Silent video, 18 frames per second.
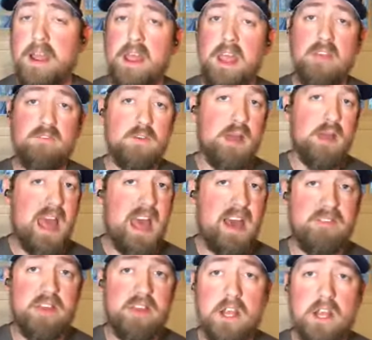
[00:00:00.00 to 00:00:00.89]
If you
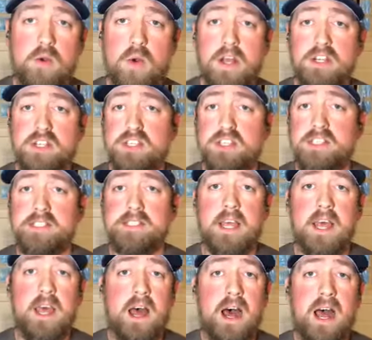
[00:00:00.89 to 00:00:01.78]
have any
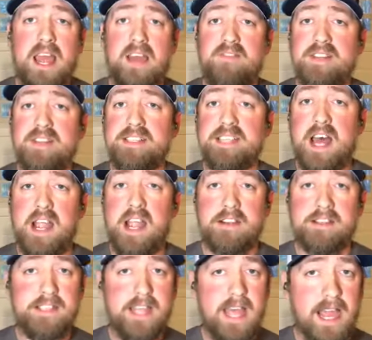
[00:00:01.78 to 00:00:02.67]
questions, I have an
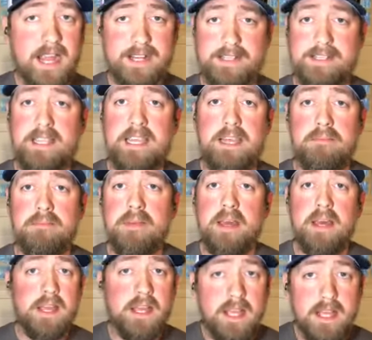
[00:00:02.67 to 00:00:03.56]
entire tech team
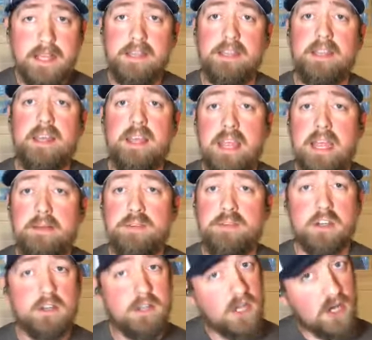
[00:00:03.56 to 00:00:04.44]
in New
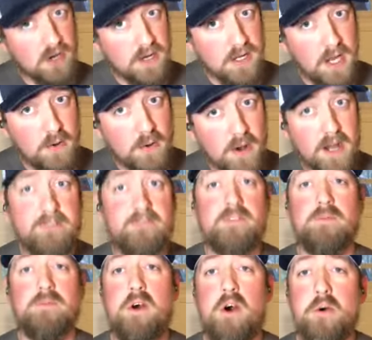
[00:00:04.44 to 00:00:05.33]
Hampshire, currently working
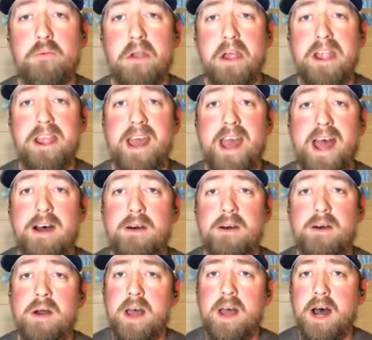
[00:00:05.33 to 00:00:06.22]
from home right now,